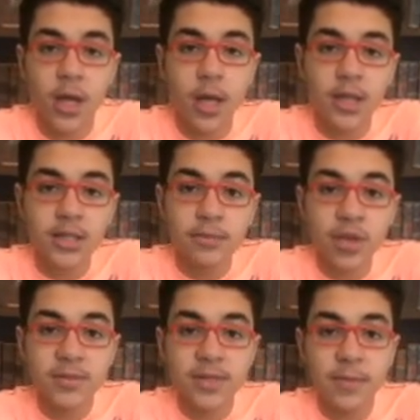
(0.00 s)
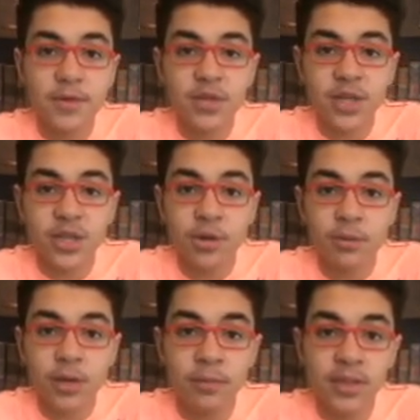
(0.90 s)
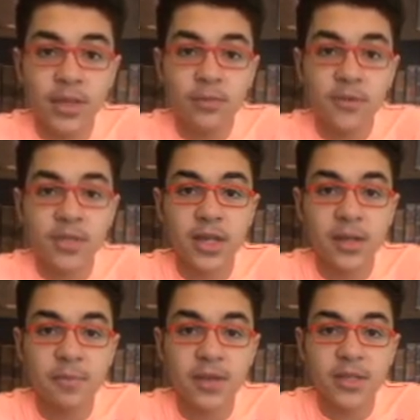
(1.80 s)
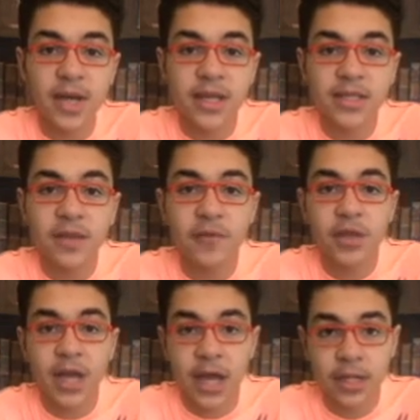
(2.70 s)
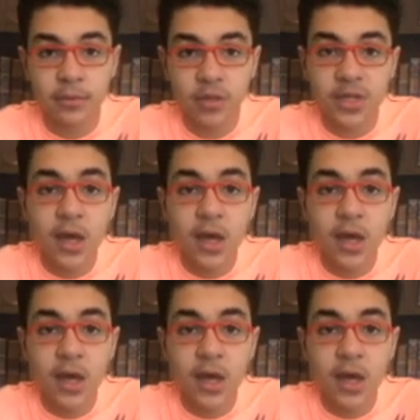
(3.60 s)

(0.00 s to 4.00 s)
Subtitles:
Sometimes it appears as human, but sometimes it appears as different animals.